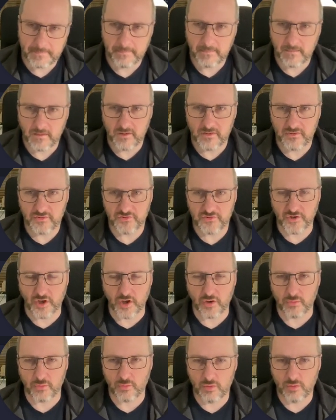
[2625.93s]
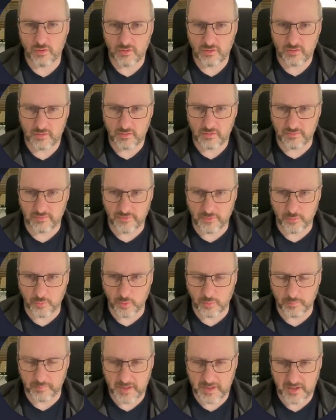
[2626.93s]
So there will
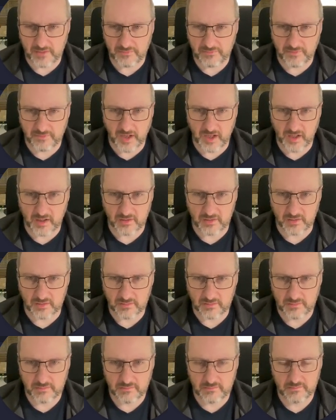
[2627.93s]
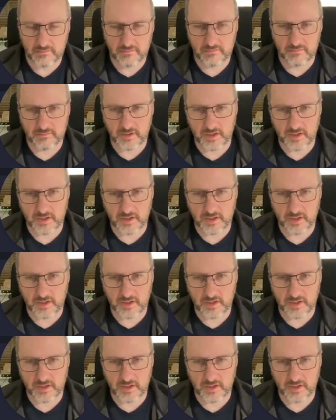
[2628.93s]
be a file in